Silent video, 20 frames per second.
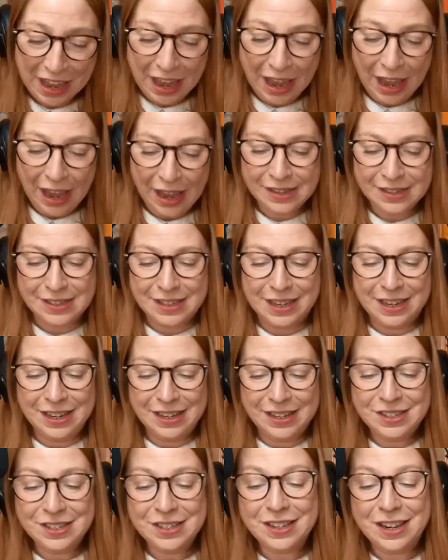as the
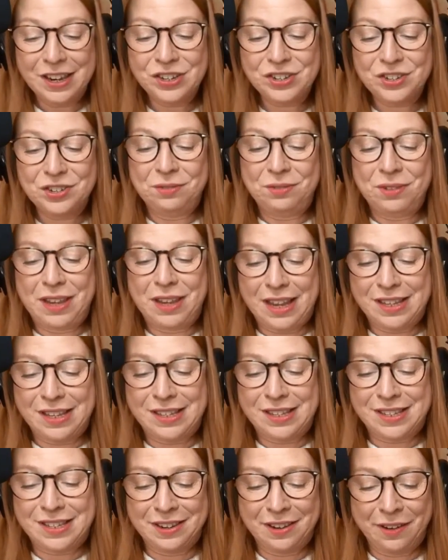international guest
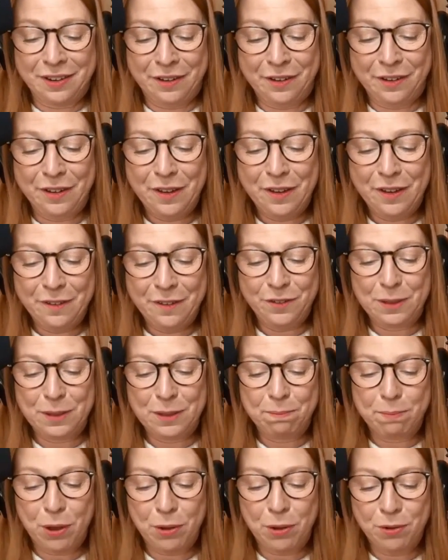star for the
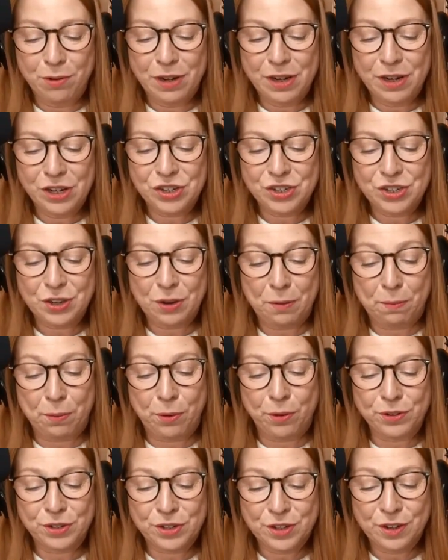Polish
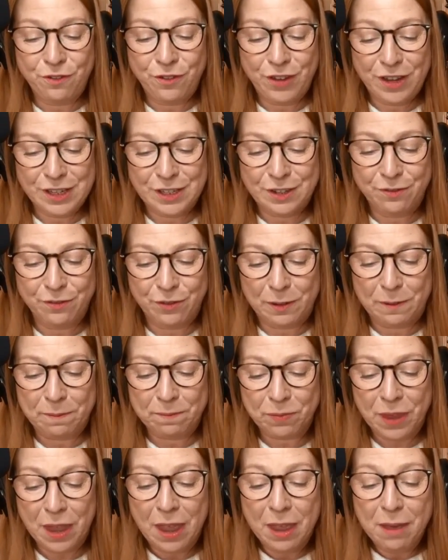Sopot Festival.
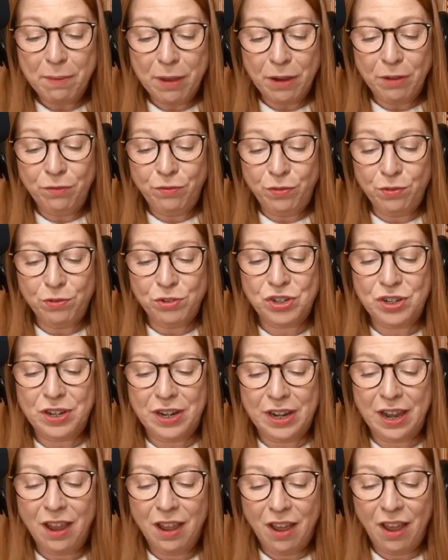But
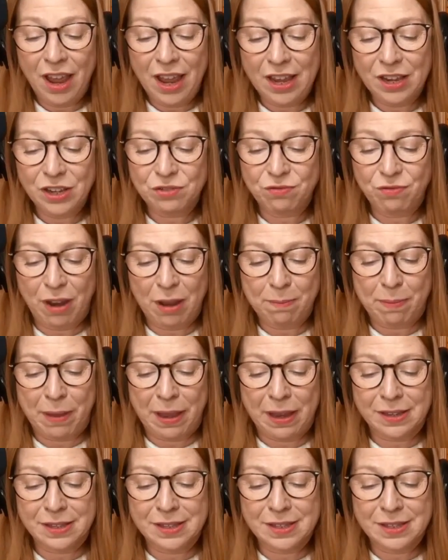unfortunately, I had to write
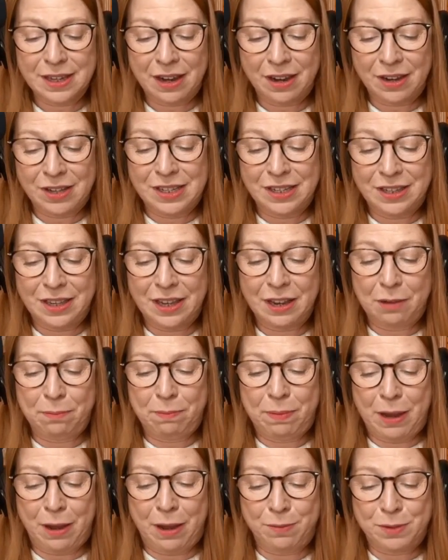back and say I didn't think I'd
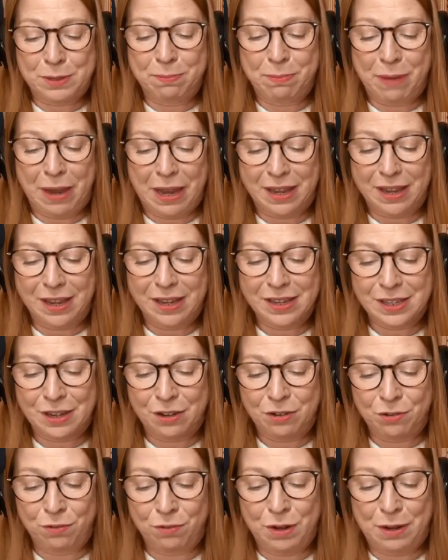be able to make it, as
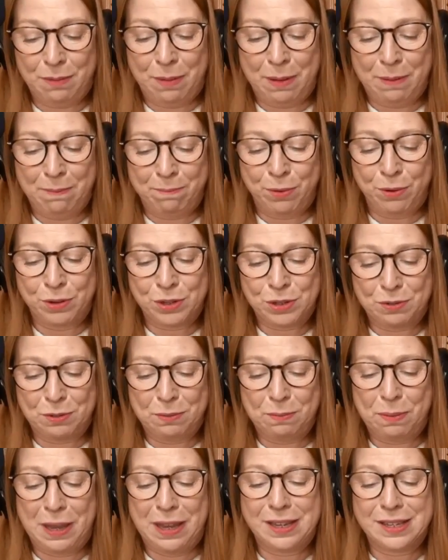I'd already been booked to
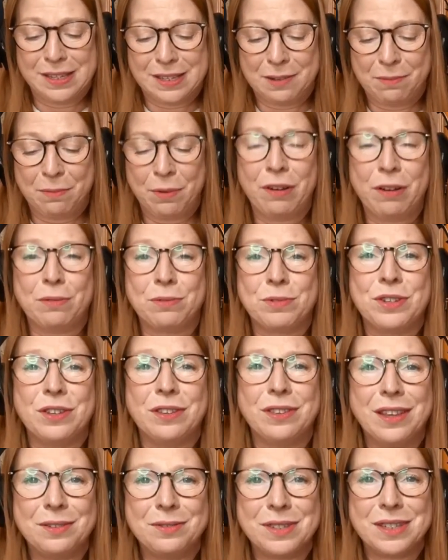appear somewhere else
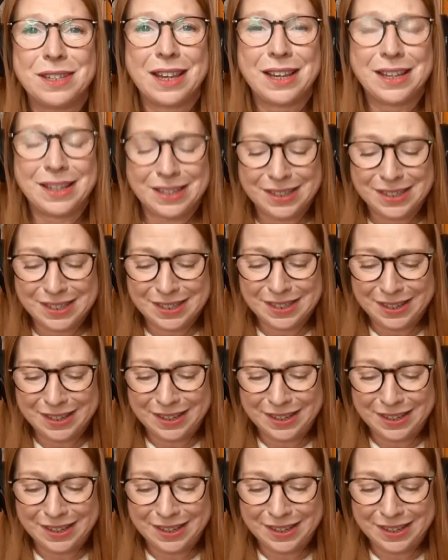on those dates.